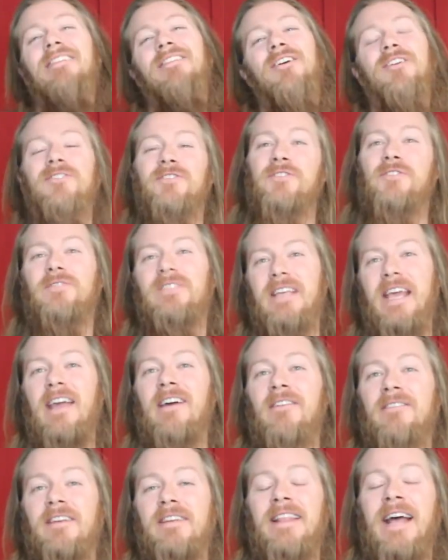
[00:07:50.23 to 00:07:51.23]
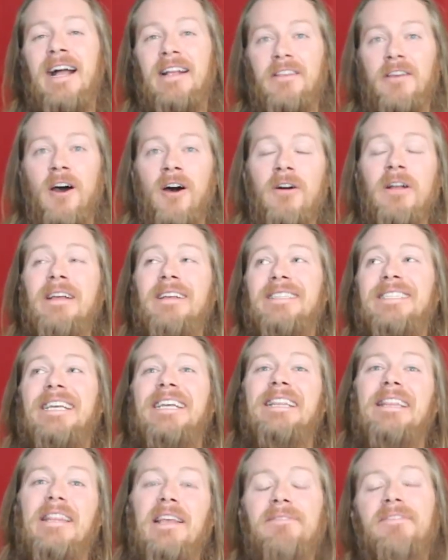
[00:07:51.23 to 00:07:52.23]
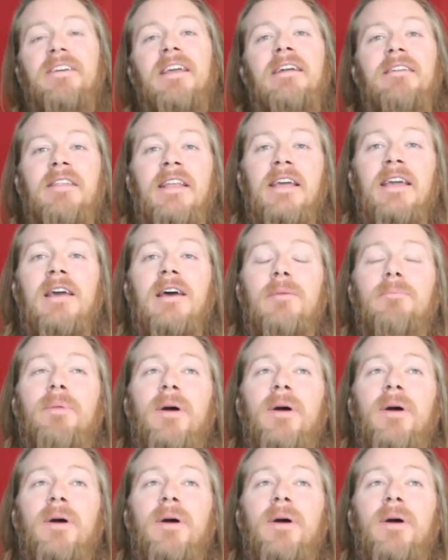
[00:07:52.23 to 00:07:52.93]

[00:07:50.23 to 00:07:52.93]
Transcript: larger scale than that, y'all, significantly.